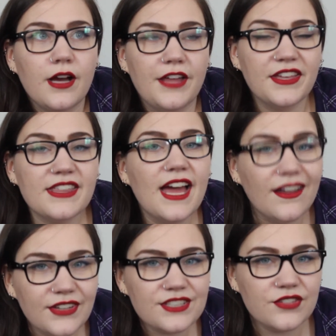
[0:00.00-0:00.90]
I think the
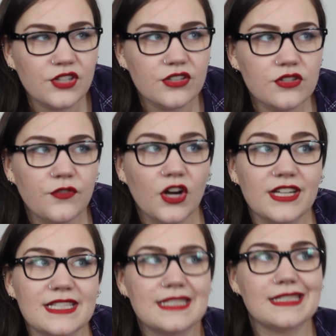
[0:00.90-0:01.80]
heaviest I've done so far
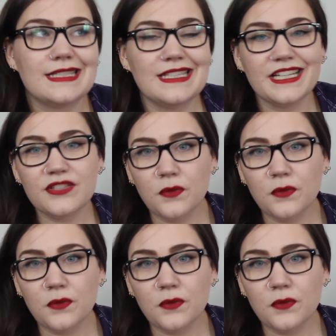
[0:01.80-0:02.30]
is 6